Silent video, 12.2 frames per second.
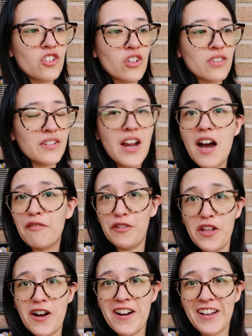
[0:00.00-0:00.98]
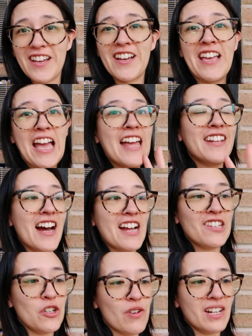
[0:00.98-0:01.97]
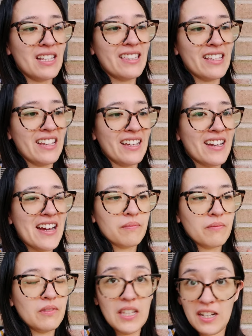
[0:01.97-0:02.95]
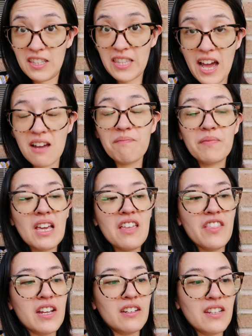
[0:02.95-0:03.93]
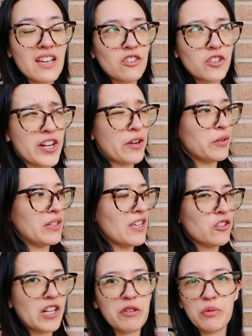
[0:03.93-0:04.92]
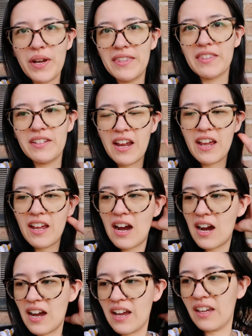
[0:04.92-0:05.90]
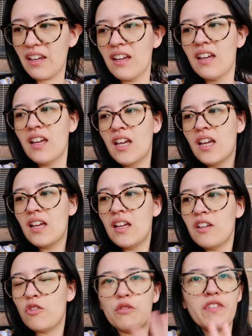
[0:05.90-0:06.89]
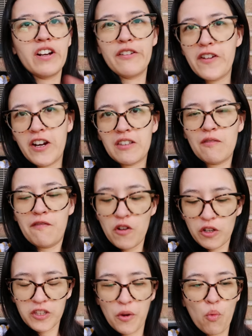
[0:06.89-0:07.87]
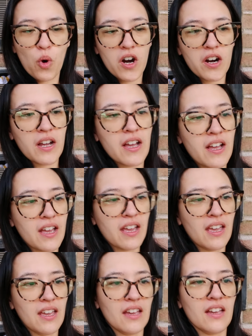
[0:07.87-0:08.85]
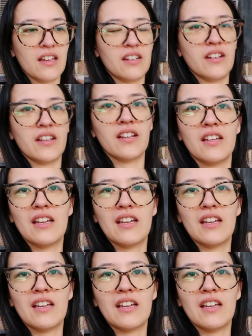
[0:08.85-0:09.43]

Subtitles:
just not vlog and not do anything. Needed that. And then yesterday was Wednesday, I was very focused on work, and